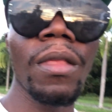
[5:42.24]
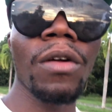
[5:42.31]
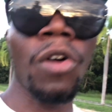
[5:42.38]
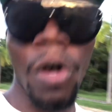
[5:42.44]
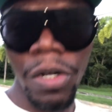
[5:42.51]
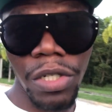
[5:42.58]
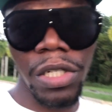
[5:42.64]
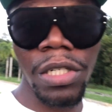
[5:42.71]

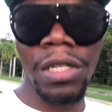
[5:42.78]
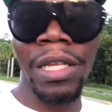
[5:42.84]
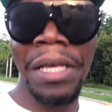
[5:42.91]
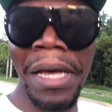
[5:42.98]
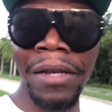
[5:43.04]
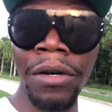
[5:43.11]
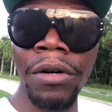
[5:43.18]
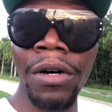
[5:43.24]
consciously
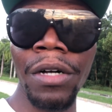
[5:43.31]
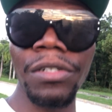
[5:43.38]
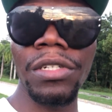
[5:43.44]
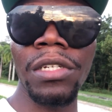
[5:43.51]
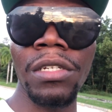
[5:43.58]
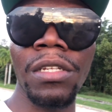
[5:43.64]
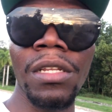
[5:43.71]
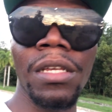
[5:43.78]
and
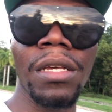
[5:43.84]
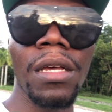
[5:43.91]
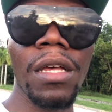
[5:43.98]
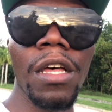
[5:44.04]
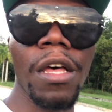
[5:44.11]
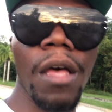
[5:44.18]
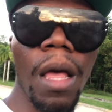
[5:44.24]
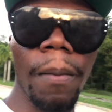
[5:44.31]
unconsciously.
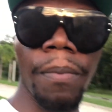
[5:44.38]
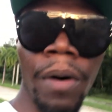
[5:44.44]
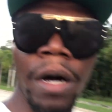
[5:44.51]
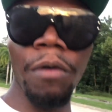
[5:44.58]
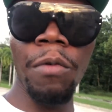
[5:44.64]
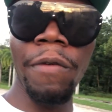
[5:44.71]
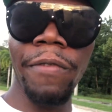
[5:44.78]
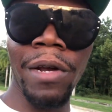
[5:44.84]

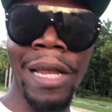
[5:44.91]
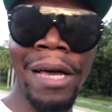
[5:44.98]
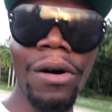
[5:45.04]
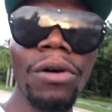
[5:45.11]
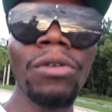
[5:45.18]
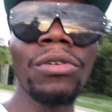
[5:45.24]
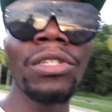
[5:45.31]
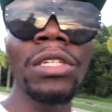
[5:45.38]
But with
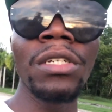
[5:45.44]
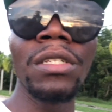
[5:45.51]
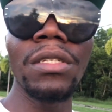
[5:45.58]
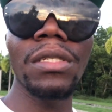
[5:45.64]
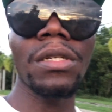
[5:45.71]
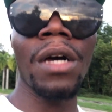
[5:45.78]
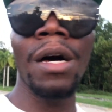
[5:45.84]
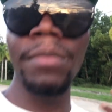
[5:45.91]

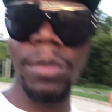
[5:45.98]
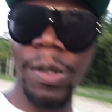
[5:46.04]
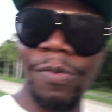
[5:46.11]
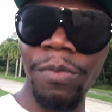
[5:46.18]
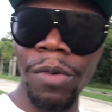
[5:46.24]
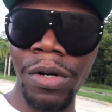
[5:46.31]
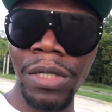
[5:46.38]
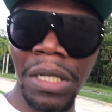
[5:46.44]
clairaudience comes with
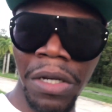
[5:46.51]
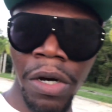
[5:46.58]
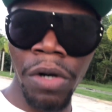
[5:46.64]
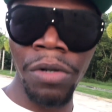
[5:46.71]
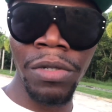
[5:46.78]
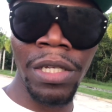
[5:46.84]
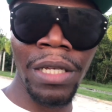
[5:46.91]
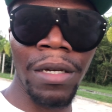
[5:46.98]
more
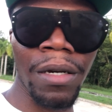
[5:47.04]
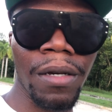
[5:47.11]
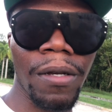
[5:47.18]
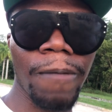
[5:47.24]
decoding.